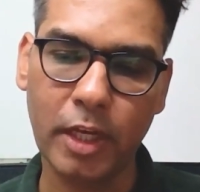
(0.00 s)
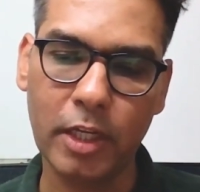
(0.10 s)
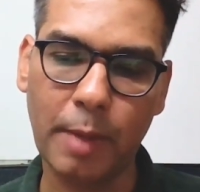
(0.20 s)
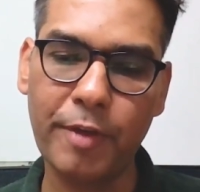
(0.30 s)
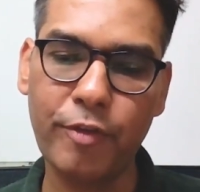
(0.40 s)

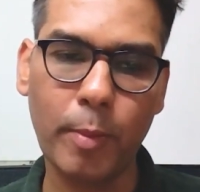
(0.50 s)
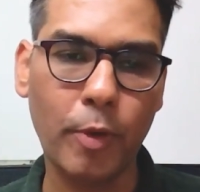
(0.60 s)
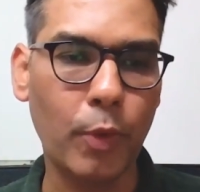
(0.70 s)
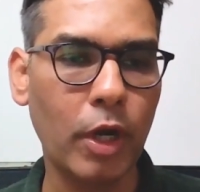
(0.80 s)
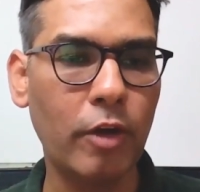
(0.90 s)
coming from
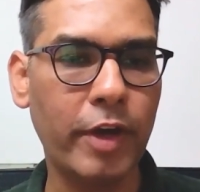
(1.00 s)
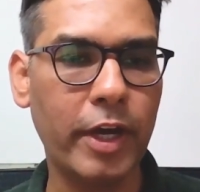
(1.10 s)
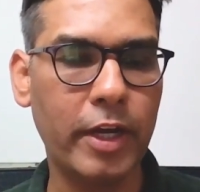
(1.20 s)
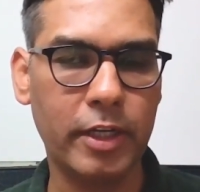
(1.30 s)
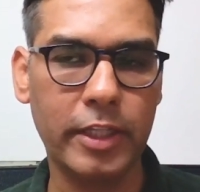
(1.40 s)
a world
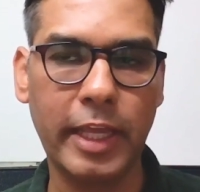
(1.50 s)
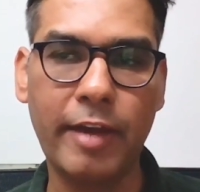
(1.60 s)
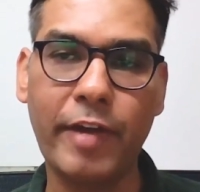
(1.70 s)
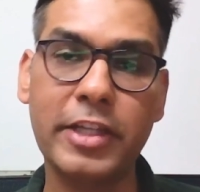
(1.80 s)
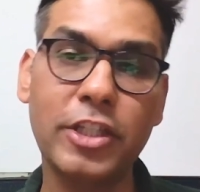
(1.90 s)
where they
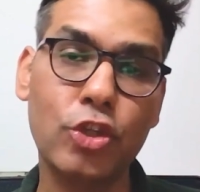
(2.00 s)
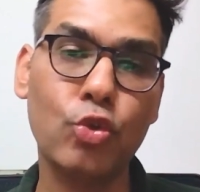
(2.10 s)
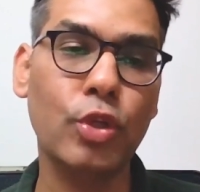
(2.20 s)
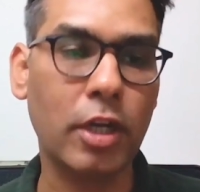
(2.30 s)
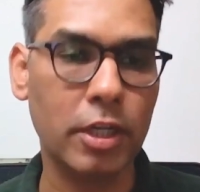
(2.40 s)
have access
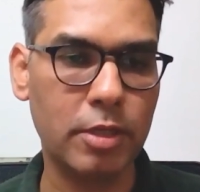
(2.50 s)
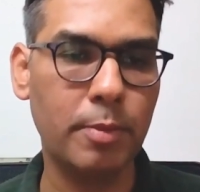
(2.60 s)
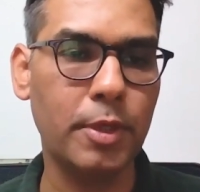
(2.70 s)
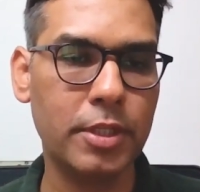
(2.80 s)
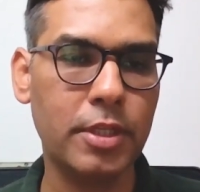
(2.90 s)
to the
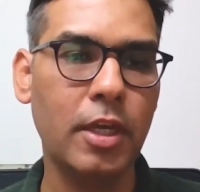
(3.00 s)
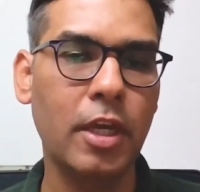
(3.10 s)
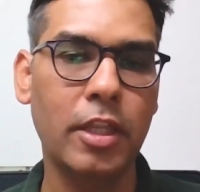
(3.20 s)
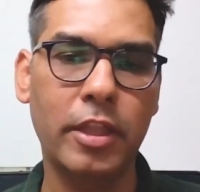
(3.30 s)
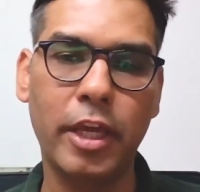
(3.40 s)
customers,
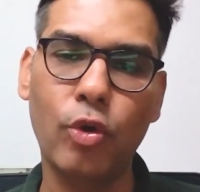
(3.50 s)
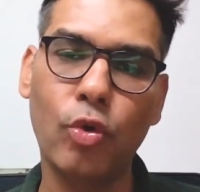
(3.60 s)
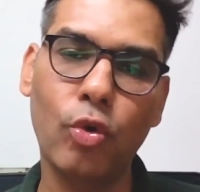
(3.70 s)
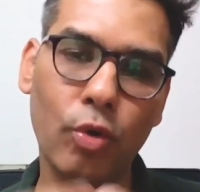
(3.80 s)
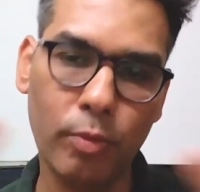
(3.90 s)
they
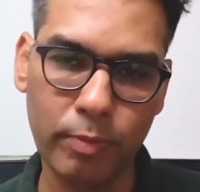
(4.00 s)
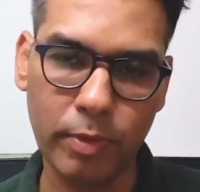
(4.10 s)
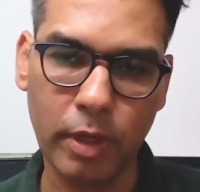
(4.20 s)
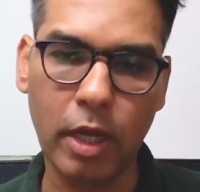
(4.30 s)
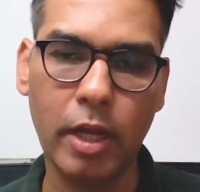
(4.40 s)
know
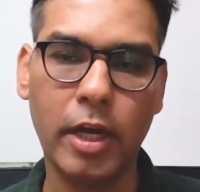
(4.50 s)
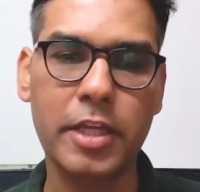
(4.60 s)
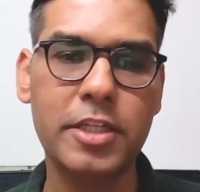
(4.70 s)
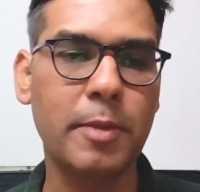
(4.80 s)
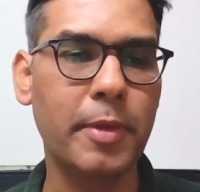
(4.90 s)
our
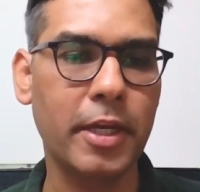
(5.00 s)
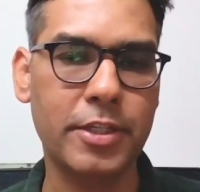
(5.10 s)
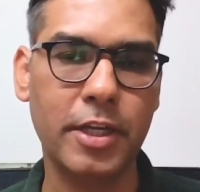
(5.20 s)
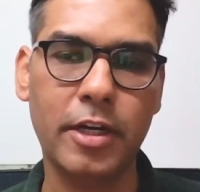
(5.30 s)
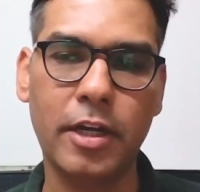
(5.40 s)
ICP,
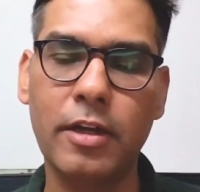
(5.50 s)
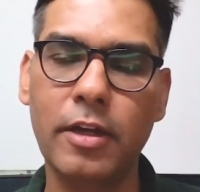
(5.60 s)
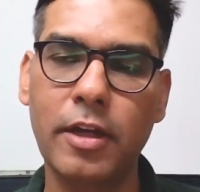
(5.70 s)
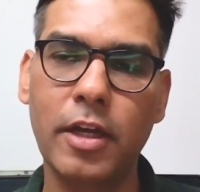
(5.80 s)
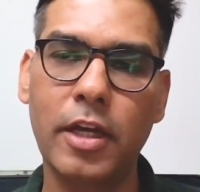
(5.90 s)
etc.
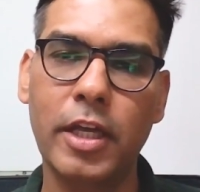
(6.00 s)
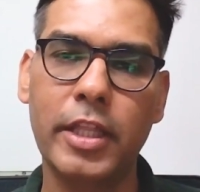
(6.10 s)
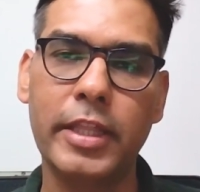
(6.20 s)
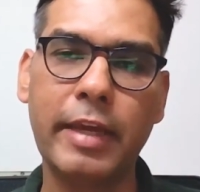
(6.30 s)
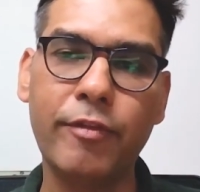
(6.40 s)

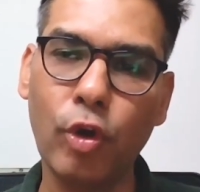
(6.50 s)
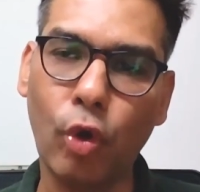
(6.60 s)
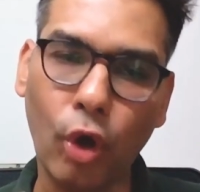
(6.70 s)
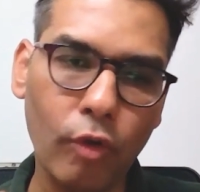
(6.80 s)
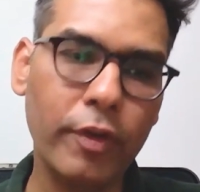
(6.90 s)
They will
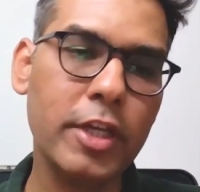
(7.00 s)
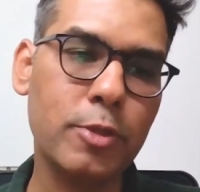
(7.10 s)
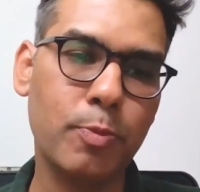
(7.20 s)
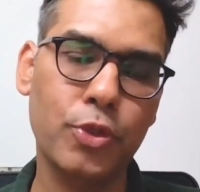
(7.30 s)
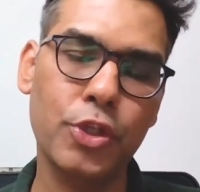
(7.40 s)
always
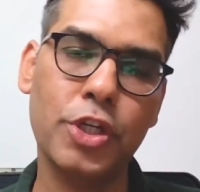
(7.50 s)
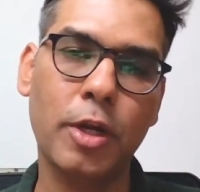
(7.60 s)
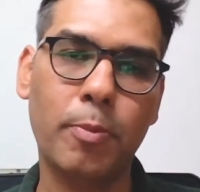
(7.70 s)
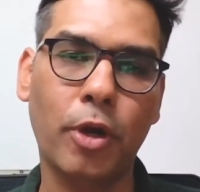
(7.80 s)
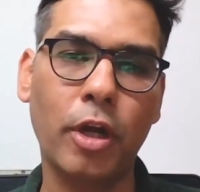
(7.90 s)
position
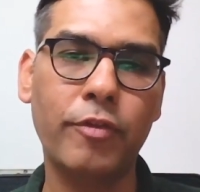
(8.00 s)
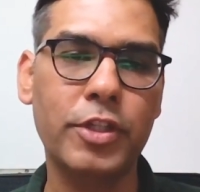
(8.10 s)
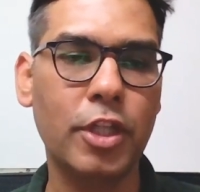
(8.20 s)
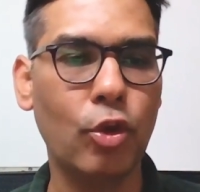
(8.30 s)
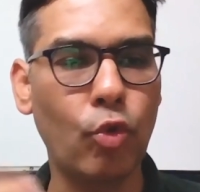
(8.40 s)
a product
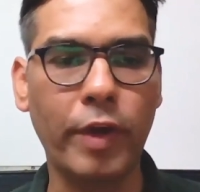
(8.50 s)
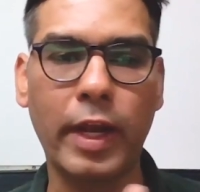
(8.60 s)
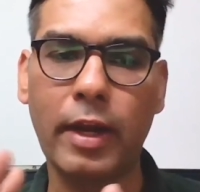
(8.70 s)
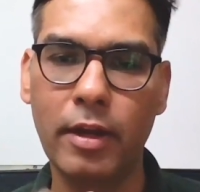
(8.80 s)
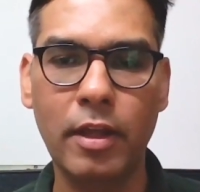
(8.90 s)
which they know well.